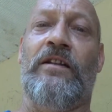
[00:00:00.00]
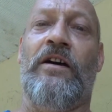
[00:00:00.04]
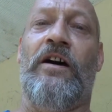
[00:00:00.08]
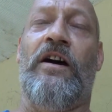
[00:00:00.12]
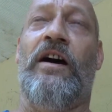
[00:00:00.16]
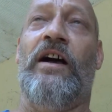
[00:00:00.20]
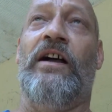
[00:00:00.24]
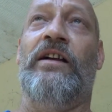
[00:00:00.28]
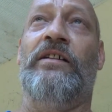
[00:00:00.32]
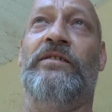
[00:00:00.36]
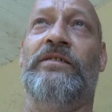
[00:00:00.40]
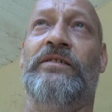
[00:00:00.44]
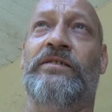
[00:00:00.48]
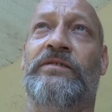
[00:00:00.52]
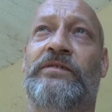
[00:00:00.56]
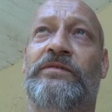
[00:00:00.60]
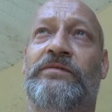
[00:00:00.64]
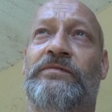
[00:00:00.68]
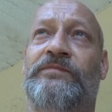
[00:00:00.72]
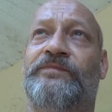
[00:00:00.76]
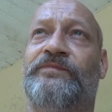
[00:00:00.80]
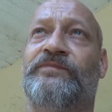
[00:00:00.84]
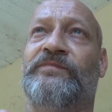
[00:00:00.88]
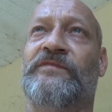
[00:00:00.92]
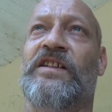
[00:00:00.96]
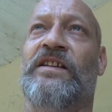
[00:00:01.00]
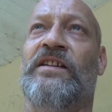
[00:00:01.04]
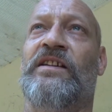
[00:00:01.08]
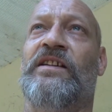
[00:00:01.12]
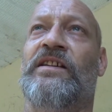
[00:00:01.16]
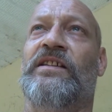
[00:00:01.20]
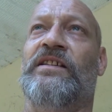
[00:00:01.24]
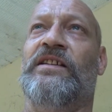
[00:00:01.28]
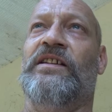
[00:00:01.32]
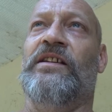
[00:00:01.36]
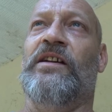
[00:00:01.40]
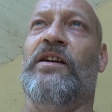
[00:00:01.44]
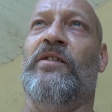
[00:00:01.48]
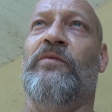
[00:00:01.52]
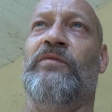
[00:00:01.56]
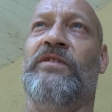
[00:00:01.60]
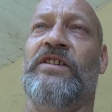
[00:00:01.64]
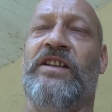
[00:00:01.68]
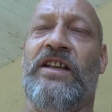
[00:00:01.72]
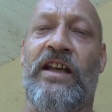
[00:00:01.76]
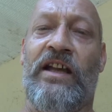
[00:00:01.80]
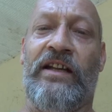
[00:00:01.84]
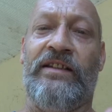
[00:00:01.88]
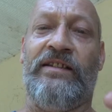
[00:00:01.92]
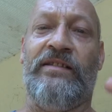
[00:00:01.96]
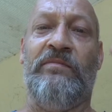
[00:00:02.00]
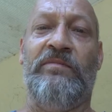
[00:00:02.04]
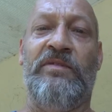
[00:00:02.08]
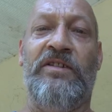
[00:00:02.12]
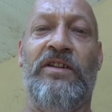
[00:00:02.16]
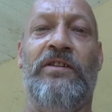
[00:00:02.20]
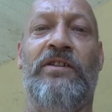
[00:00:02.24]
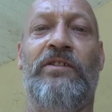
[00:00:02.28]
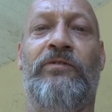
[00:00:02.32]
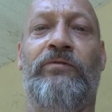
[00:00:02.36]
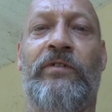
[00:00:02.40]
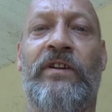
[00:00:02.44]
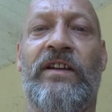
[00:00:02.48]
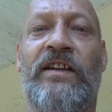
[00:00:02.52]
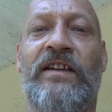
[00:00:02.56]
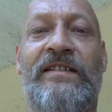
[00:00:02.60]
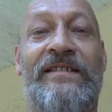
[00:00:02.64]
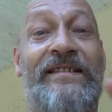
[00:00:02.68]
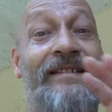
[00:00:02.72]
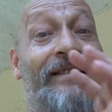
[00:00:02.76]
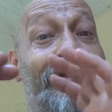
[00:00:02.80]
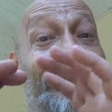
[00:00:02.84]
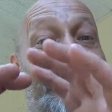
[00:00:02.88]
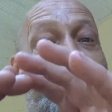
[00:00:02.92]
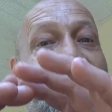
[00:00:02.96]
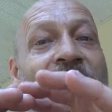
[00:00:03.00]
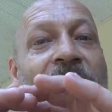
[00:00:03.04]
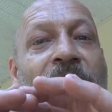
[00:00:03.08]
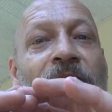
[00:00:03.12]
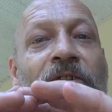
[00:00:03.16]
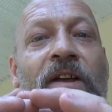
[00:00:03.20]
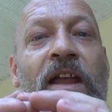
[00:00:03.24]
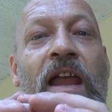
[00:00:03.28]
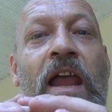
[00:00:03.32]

a lot. You know, when you got the beauty rings and the center